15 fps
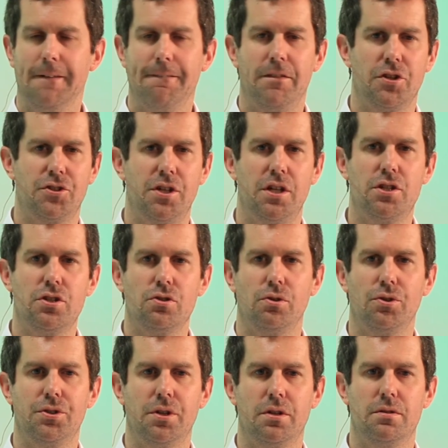Now Sage has
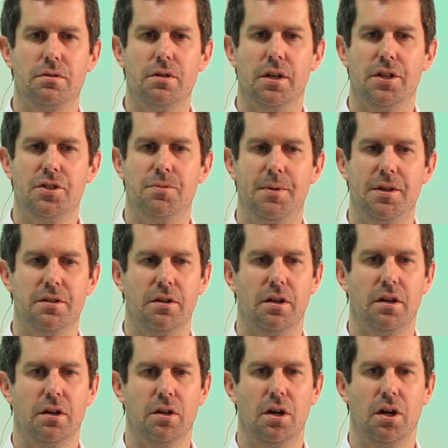also spent
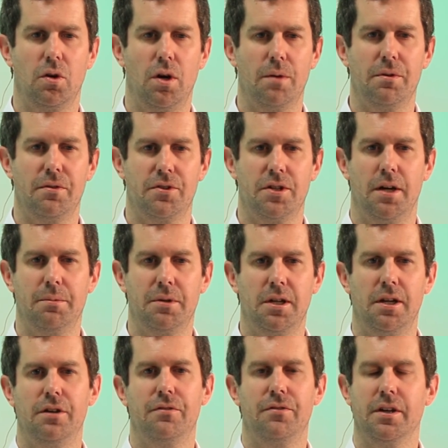quite a bit of time
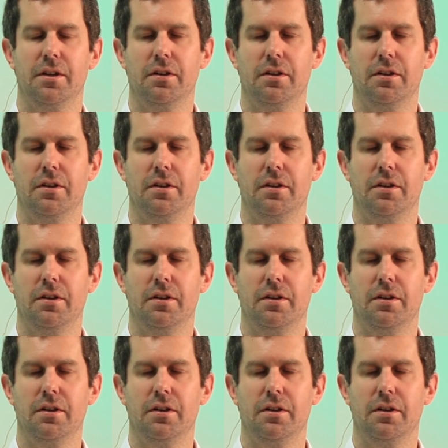clarifying